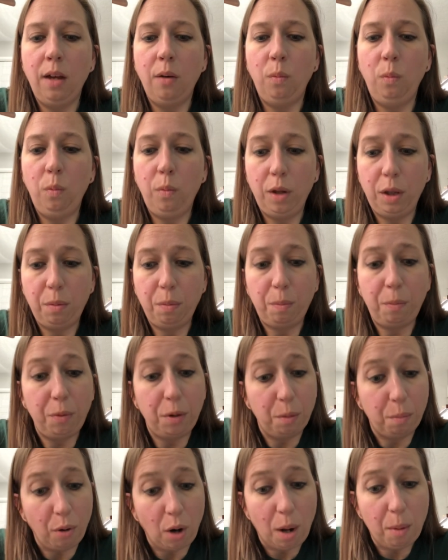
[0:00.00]
With
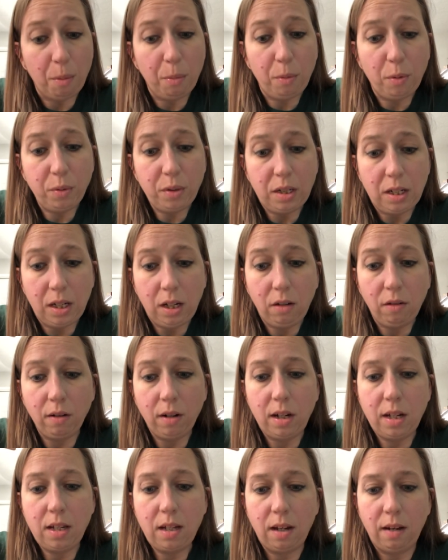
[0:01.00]
the probable
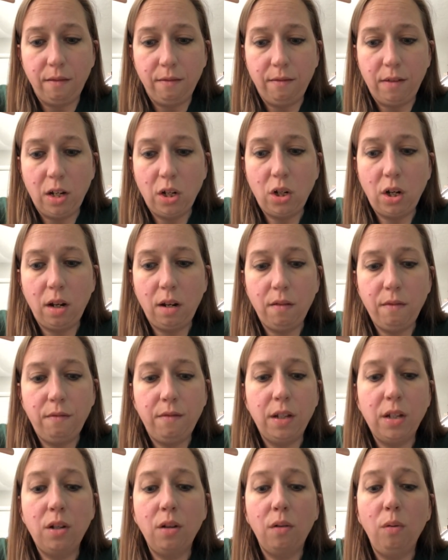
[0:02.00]
decrease in vision,
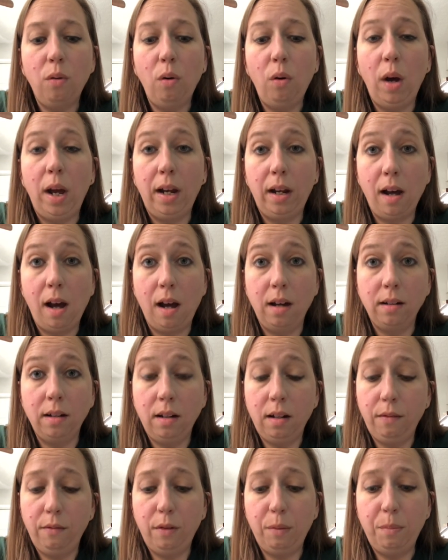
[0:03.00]
physical, and
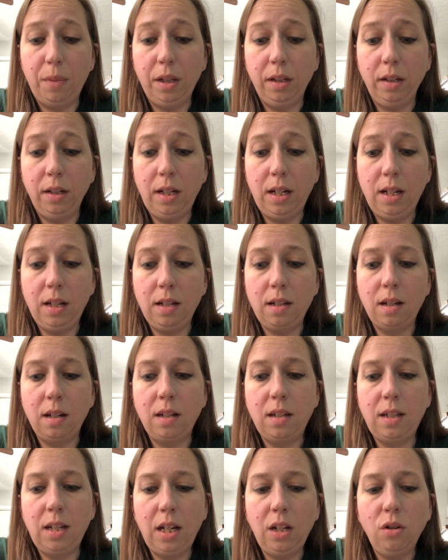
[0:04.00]
cognitive abilities,
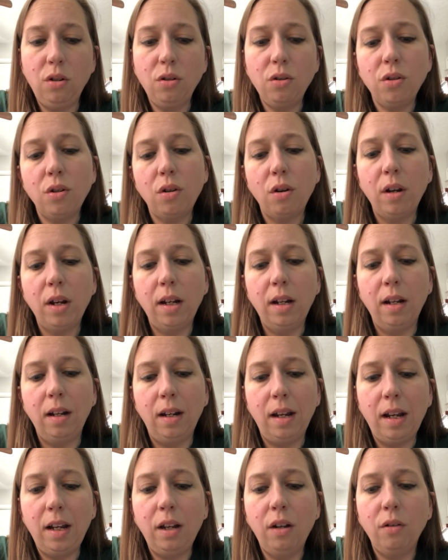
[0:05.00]
seniors are at an
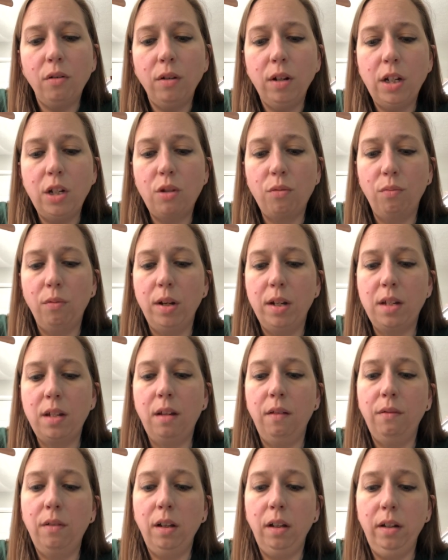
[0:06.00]
increased risk
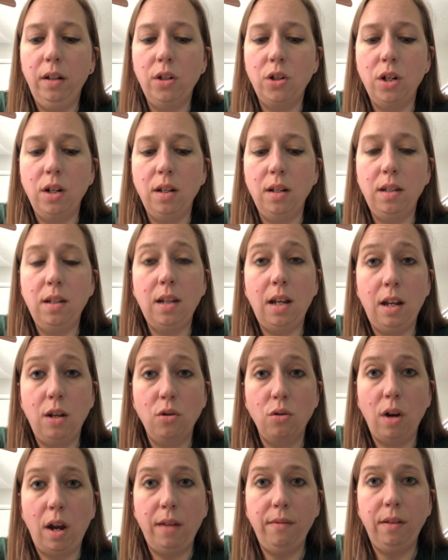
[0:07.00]
of collisions and
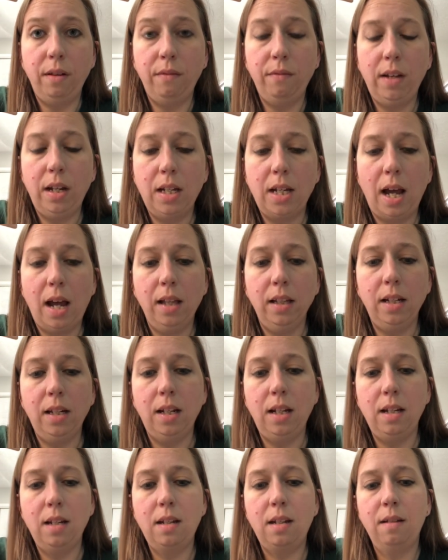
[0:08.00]
driving
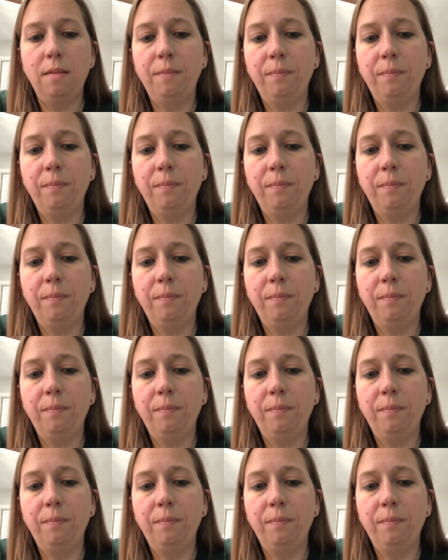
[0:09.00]
fatalities.